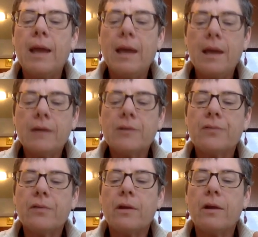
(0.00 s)
And ask
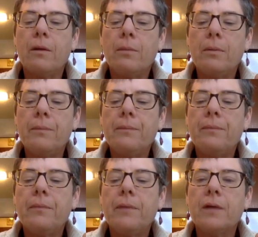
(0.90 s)
for their help
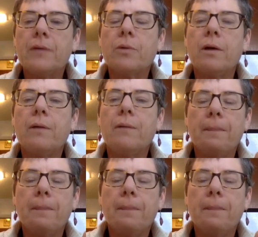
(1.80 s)
as well.